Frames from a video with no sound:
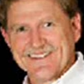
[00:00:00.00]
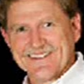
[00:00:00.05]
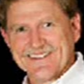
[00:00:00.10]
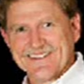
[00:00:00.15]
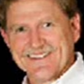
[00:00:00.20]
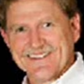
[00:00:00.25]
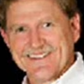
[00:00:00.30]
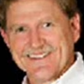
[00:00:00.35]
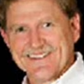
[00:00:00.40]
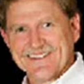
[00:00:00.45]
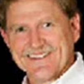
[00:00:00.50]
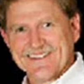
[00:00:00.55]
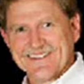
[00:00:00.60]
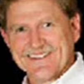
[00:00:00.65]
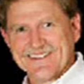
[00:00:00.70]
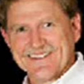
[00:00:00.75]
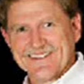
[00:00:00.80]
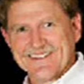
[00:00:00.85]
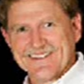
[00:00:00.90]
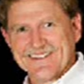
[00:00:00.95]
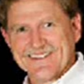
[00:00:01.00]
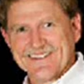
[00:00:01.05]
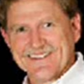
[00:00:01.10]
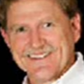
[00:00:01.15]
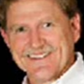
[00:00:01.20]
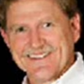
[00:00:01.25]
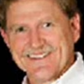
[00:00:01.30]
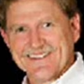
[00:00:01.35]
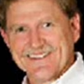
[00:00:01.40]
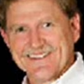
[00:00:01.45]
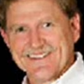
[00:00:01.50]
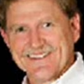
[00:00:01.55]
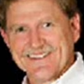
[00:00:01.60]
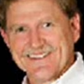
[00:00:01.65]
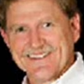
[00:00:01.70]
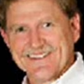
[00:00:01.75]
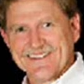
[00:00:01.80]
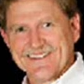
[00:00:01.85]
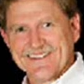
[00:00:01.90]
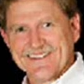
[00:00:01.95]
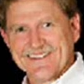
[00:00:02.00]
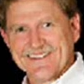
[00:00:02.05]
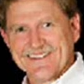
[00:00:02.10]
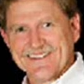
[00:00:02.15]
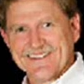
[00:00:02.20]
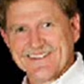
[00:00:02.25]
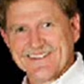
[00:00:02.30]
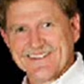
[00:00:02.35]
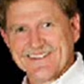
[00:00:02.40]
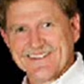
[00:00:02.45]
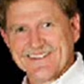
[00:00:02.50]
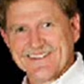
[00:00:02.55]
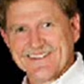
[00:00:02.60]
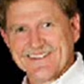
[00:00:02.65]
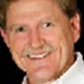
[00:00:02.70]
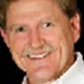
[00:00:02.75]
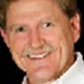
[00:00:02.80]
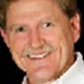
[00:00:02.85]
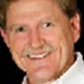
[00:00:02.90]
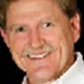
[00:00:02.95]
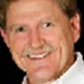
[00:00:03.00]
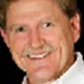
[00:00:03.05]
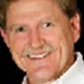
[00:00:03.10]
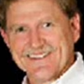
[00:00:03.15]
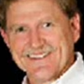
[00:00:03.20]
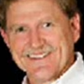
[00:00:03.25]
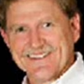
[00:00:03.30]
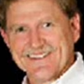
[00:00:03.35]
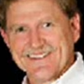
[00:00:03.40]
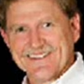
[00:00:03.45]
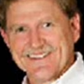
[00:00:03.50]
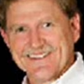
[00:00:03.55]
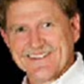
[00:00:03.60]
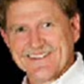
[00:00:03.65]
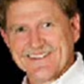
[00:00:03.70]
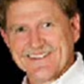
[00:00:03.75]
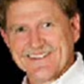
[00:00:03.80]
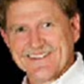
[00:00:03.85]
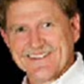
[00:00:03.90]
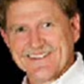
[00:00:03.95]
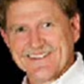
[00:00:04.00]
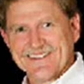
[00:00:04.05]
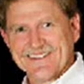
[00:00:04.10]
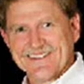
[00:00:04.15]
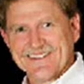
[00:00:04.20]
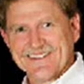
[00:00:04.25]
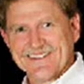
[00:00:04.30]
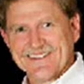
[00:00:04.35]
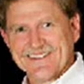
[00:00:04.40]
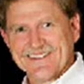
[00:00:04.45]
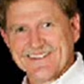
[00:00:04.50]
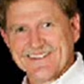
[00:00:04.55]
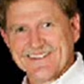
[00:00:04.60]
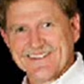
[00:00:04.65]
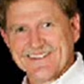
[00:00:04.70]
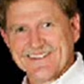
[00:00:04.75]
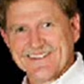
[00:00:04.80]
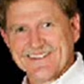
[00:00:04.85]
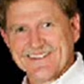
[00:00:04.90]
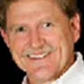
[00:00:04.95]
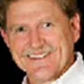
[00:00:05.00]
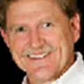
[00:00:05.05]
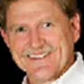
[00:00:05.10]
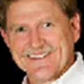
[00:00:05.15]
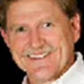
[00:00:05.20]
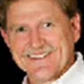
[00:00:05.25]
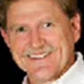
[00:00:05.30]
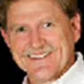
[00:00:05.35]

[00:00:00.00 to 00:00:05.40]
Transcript: The face doesn't move, so there is nothing to read.